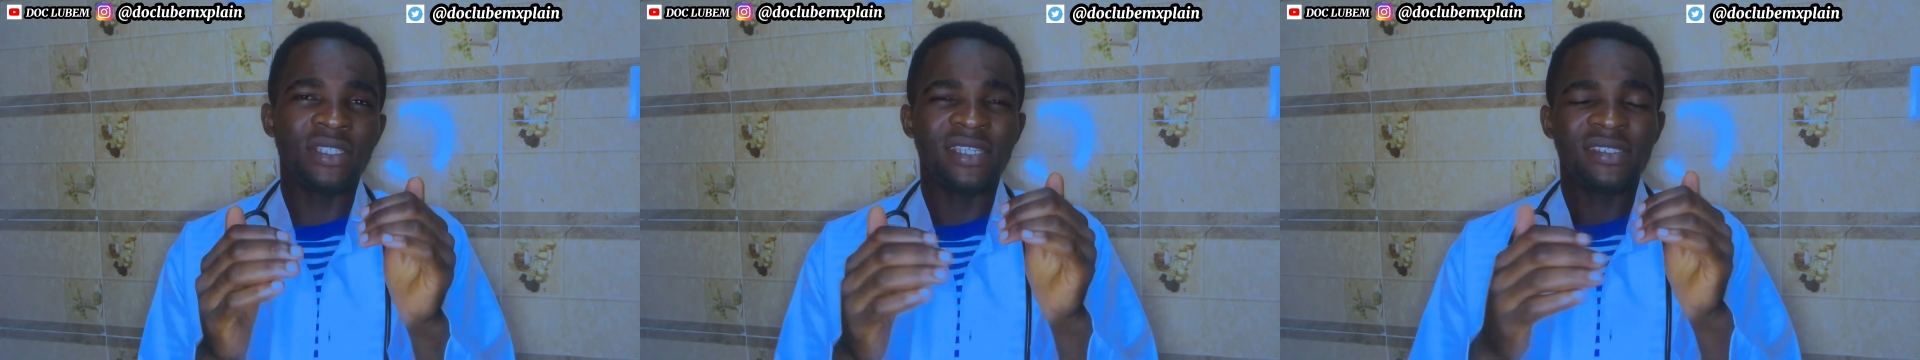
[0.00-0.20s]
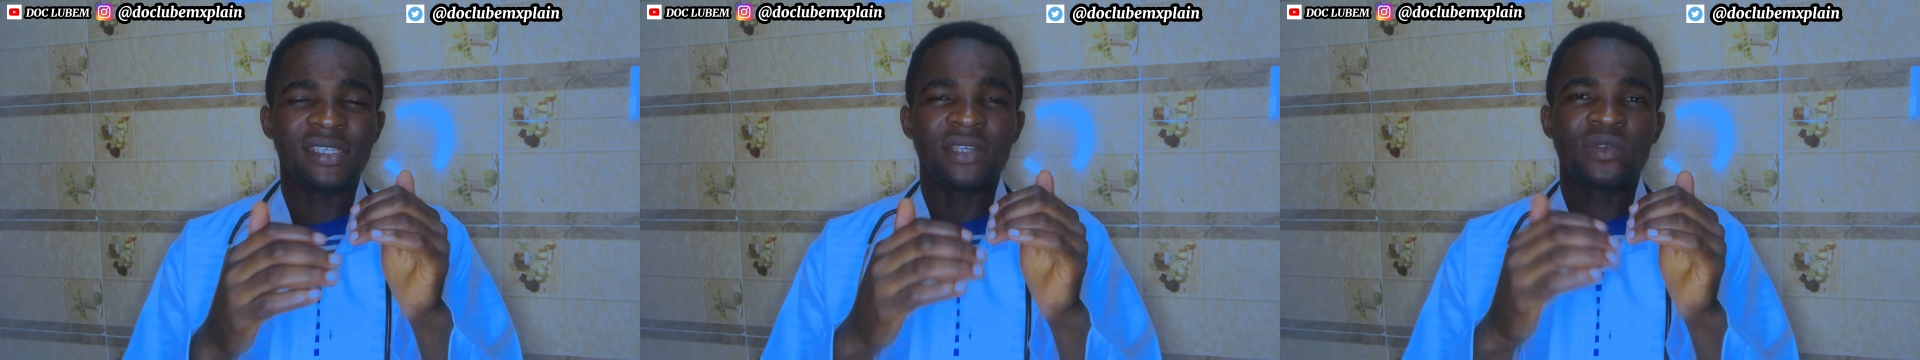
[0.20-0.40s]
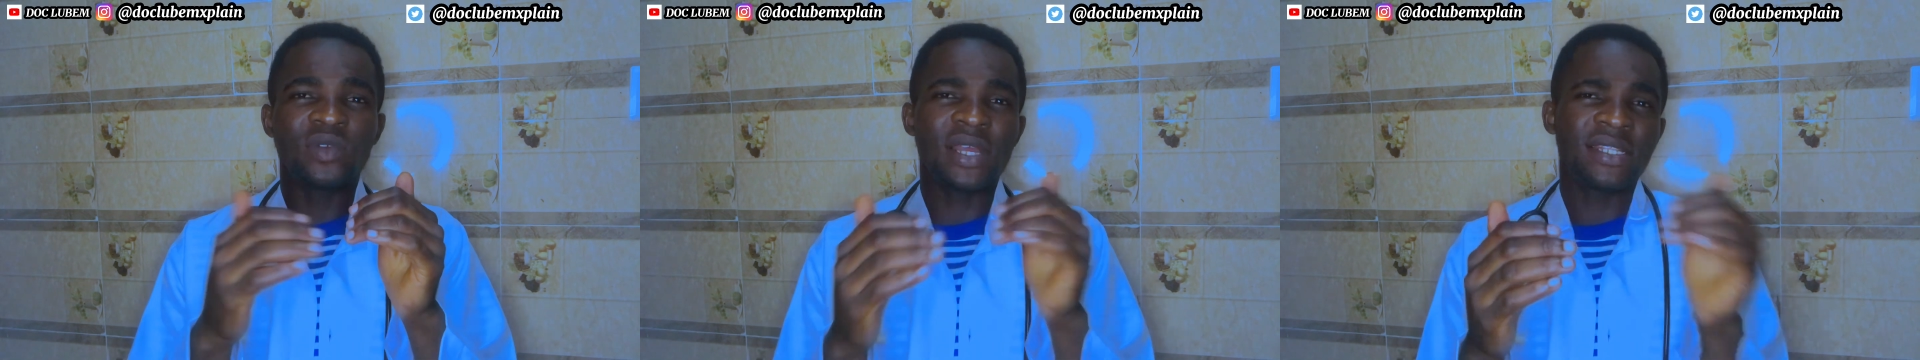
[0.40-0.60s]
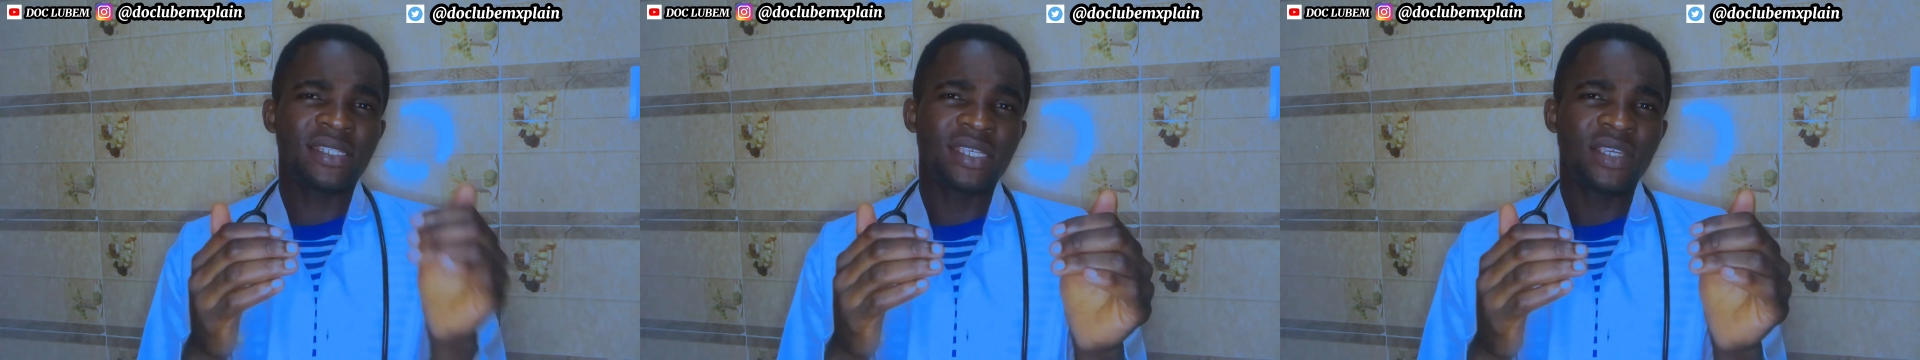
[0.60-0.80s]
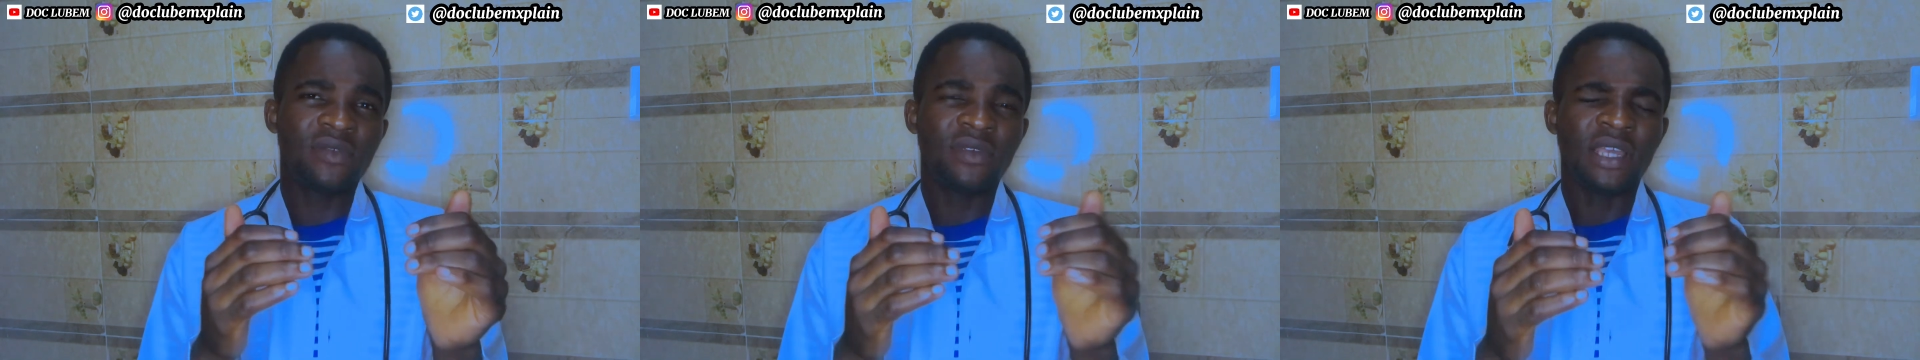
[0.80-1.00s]
there's a
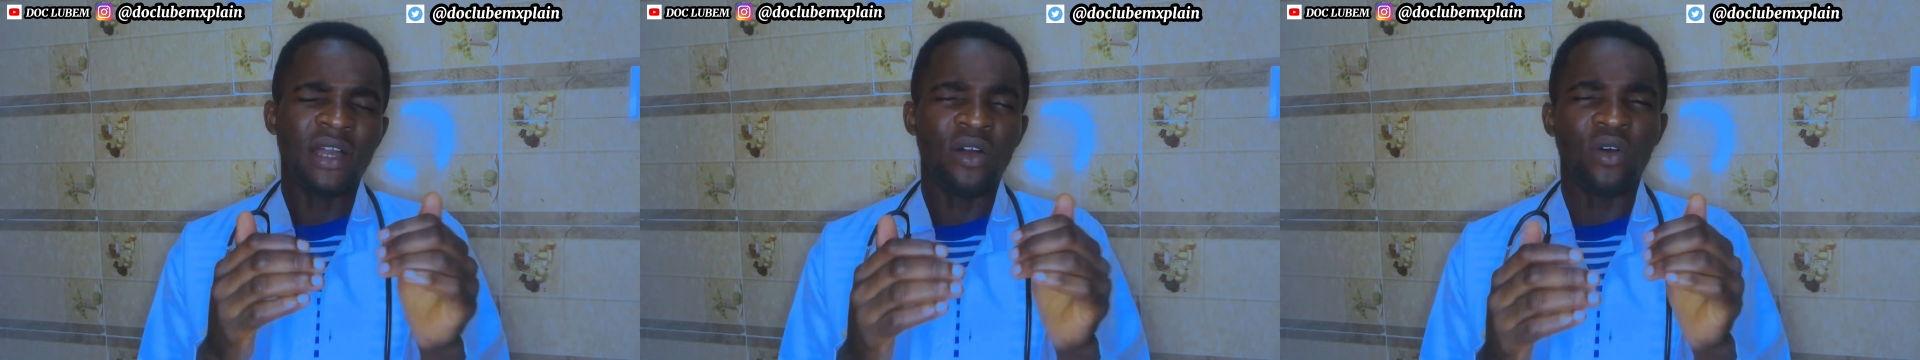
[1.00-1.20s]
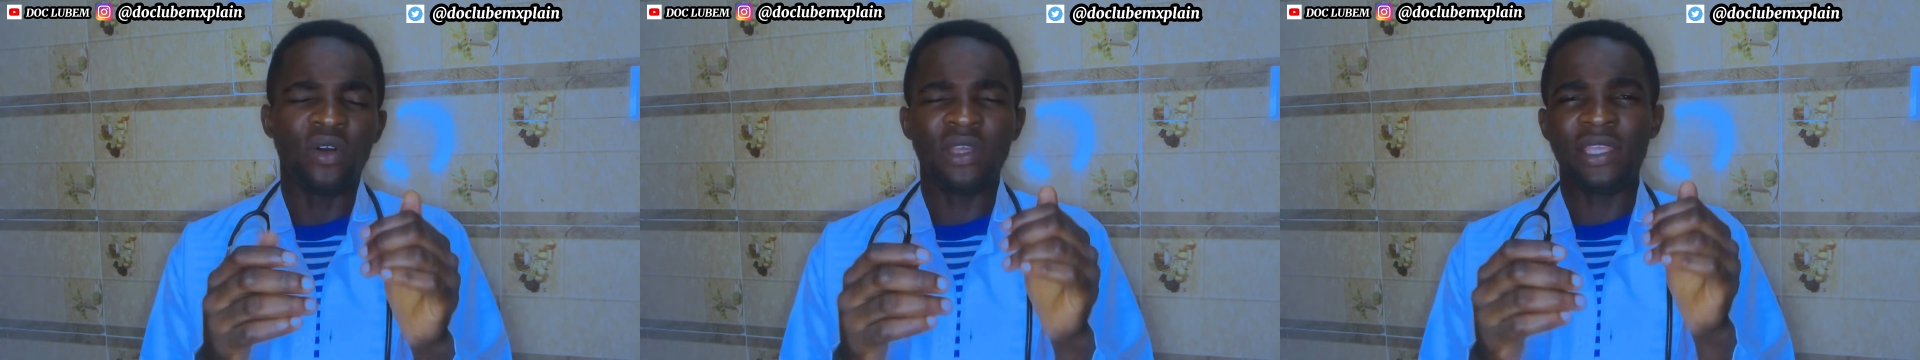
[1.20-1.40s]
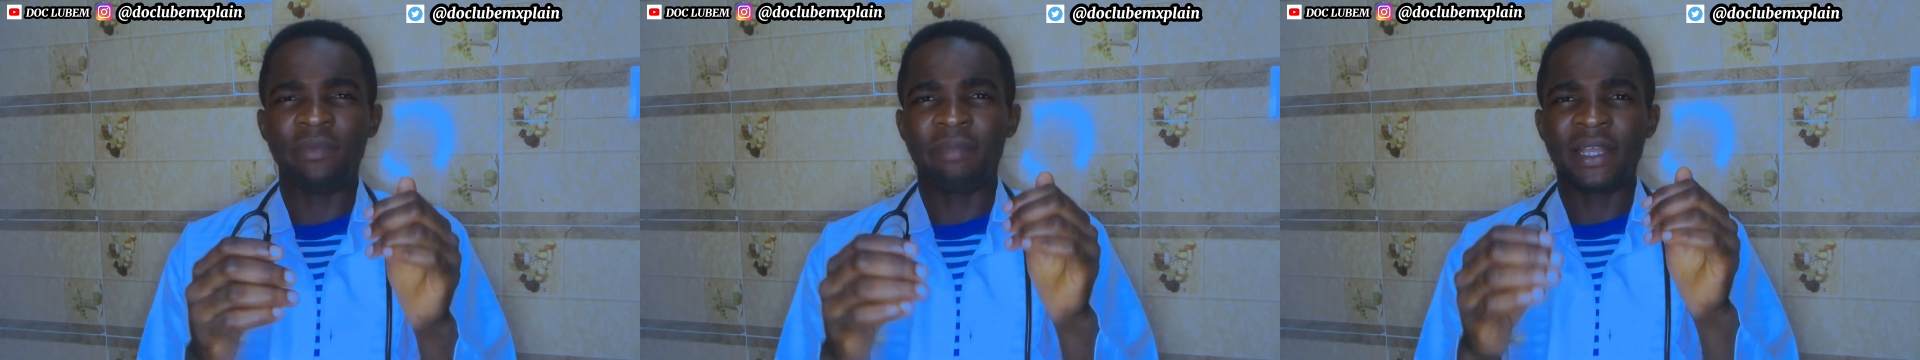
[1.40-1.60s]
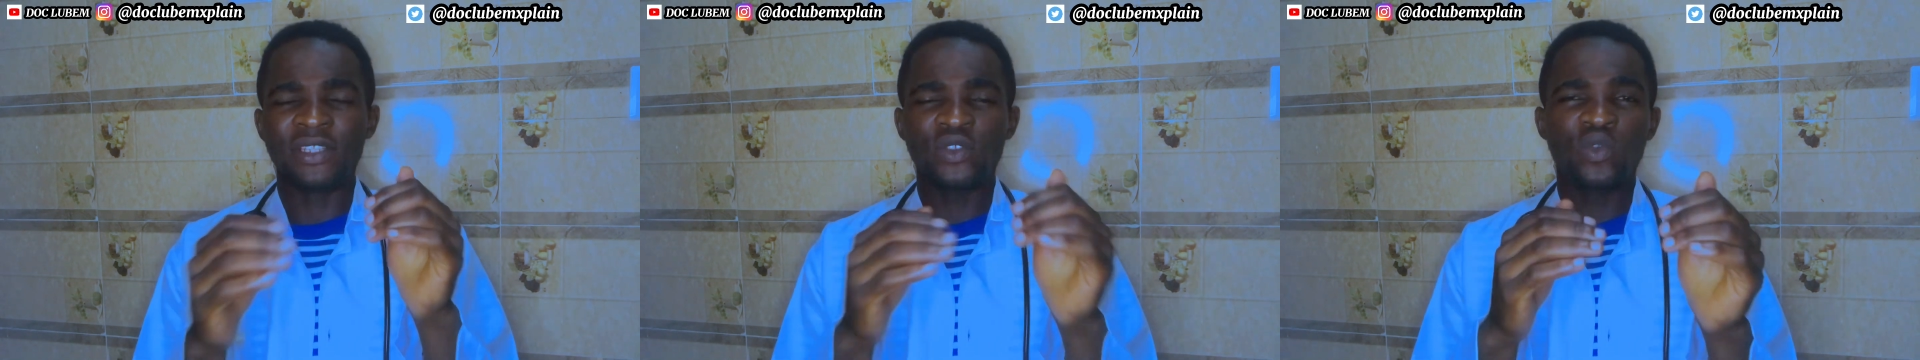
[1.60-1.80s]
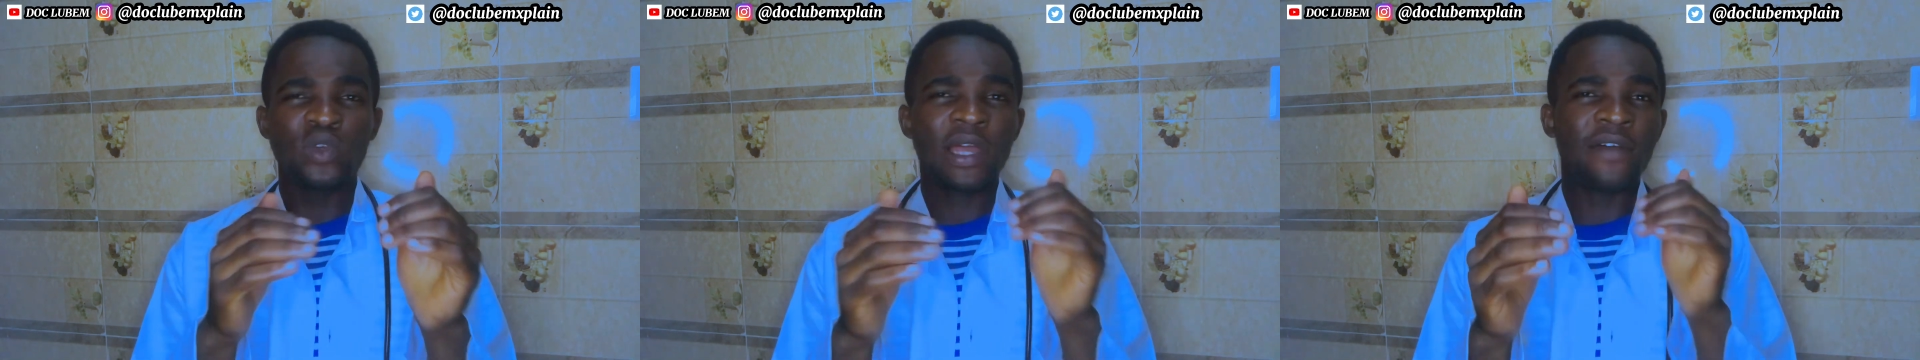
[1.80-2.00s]
criteria or a
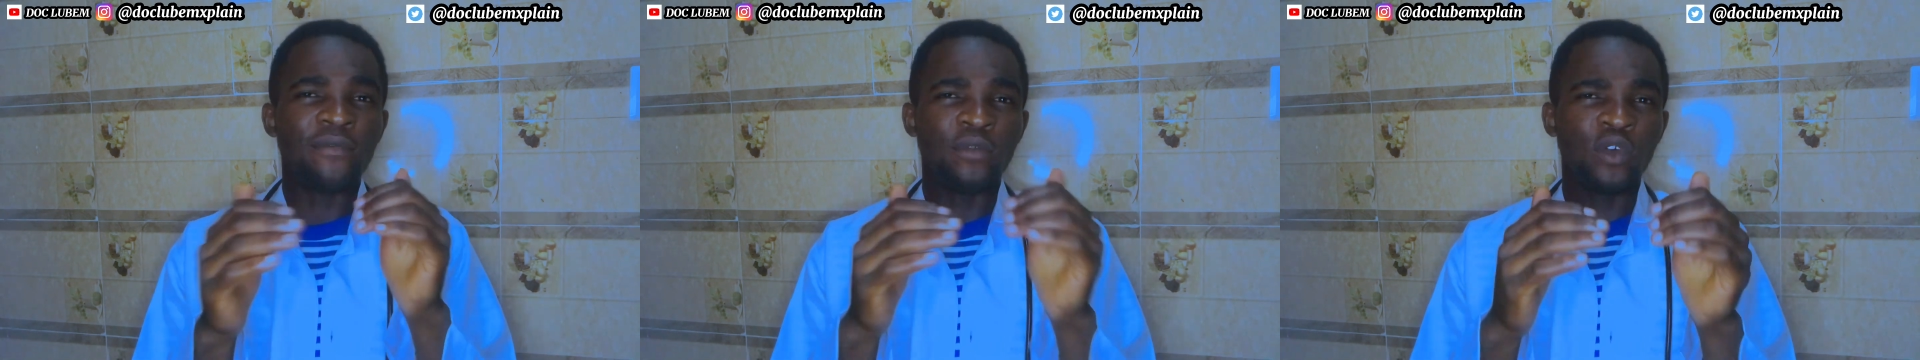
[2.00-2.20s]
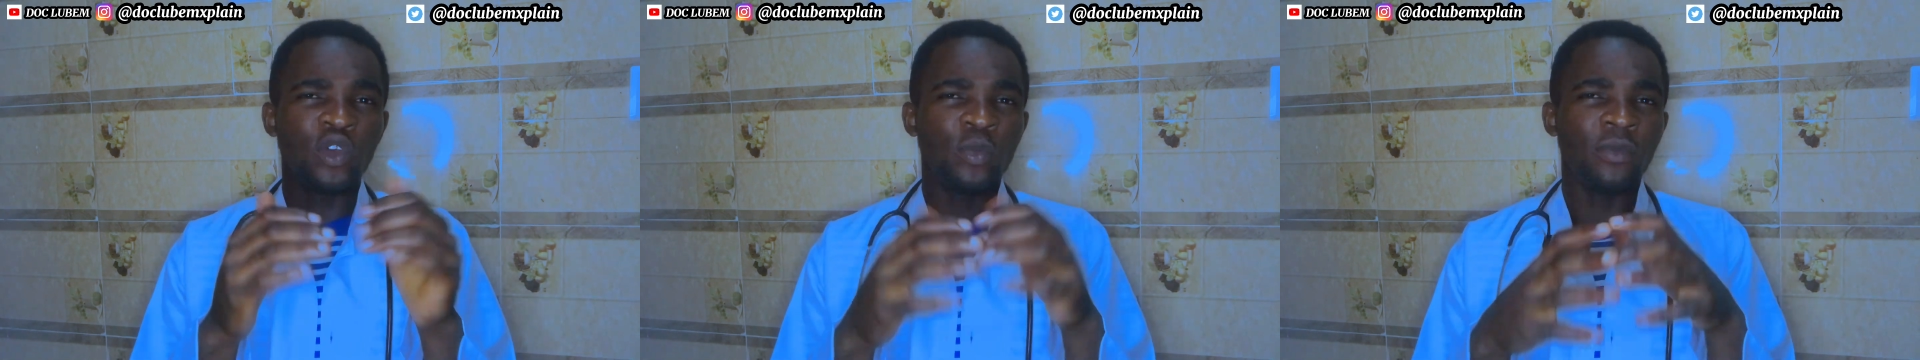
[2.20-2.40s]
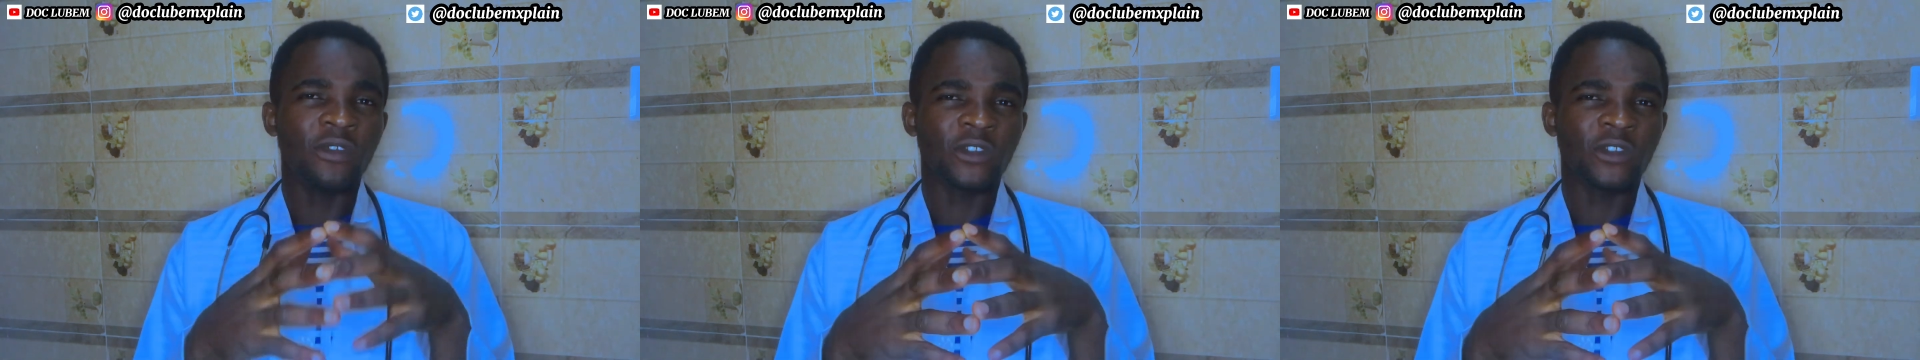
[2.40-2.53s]
particular volume